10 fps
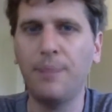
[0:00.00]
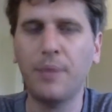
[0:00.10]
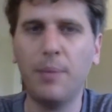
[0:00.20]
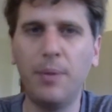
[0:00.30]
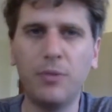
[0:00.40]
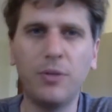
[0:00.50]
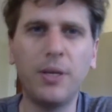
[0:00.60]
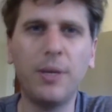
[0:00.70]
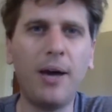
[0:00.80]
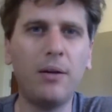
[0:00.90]
But it was really
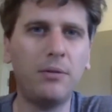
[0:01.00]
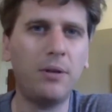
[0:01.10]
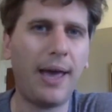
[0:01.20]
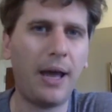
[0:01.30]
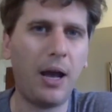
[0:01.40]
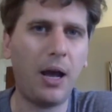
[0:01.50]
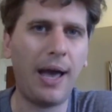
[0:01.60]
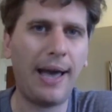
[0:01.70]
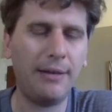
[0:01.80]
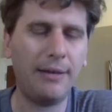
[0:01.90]
about uh,
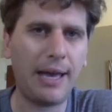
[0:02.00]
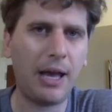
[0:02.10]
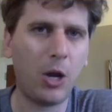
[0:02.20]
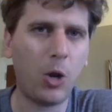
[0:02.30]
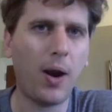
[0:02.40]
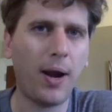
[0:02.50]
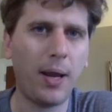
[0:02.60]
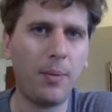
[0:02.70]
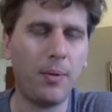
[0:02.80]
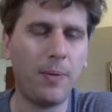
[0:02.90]

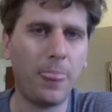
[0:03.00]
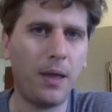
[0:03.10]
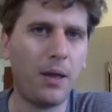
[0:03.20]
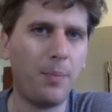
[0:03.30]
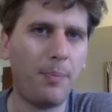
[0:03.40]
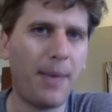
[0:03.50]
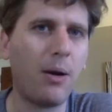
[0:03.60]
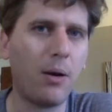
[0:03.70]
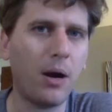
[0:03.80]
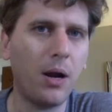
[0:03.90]
acquiring uh,
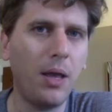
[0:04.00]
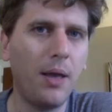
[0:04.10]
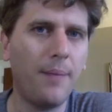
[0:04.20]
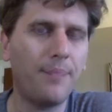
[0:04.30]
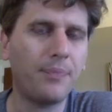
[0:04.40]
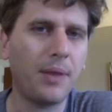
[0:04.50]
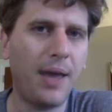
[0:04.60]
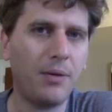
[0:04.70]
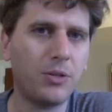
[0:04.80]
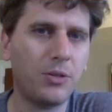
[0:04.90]
power. That
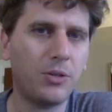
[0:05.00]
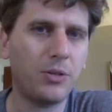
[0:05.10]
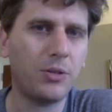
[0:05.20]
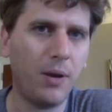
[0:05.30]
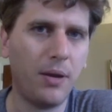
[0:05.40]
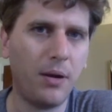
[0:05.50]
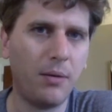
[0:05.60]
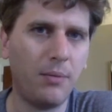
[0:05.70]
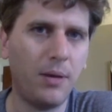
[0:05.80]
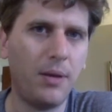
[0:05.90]
was the where
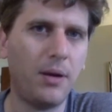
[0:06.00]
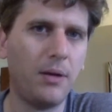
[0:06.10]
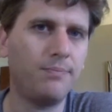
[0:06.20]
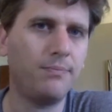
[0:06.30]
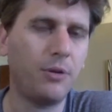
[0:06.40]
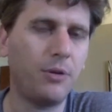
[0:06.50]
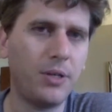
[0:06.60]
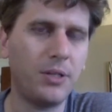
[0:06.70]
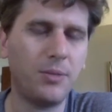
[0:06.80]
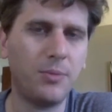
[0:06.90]
their where their
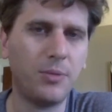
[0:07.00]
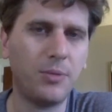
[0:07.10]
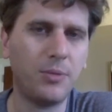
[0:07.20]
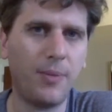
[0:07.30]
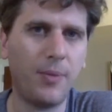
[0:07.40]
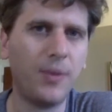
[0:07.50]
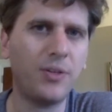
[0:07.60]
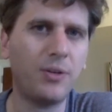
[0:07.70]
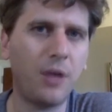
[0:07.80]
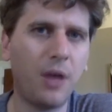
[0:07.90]
criticism was coming from. It
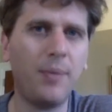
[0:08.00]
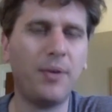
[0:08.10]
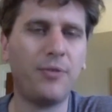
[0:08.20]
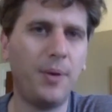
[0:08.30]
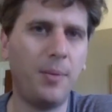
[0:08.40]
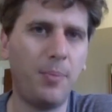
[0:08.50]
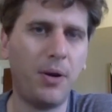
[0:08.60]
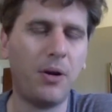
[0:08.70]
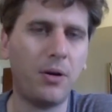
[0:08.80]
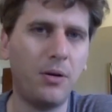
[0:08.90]
wasn't coming from an
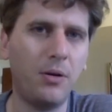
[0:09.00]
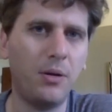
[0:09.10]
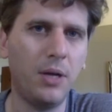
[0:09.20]
empirical